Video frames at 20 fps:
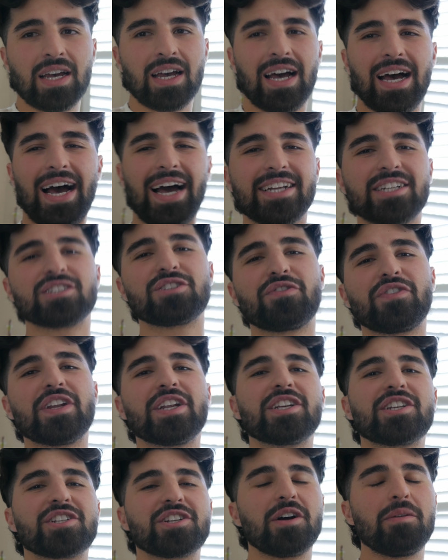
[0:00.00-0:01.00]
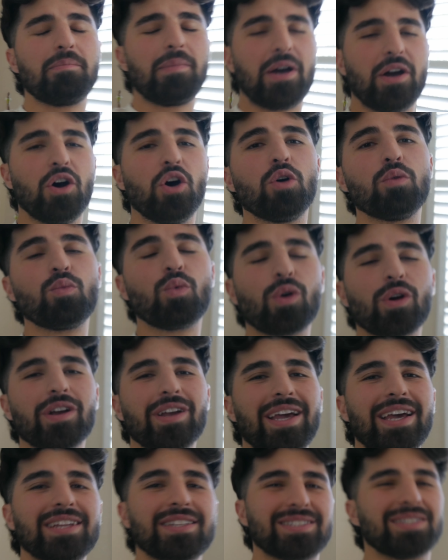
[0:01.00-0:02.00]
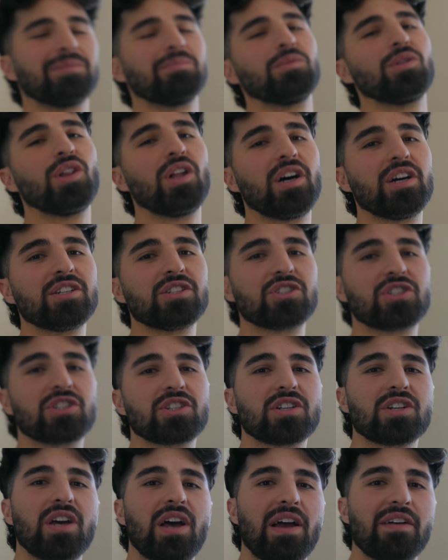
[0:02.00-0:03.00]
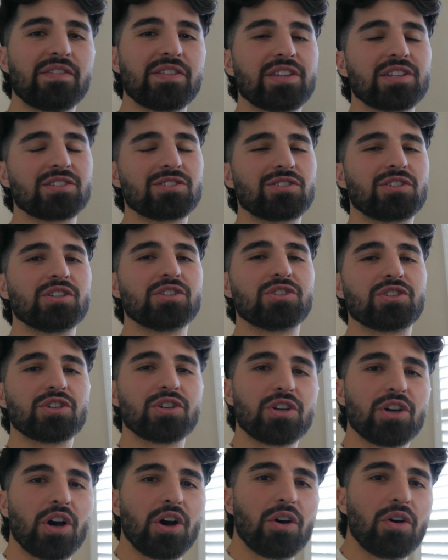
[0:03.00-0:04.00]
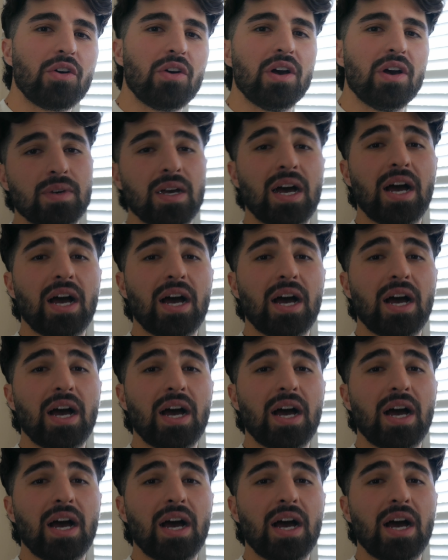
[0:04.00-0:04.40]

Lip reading: I just finished up my homework, ate some lunch, everything's good to go.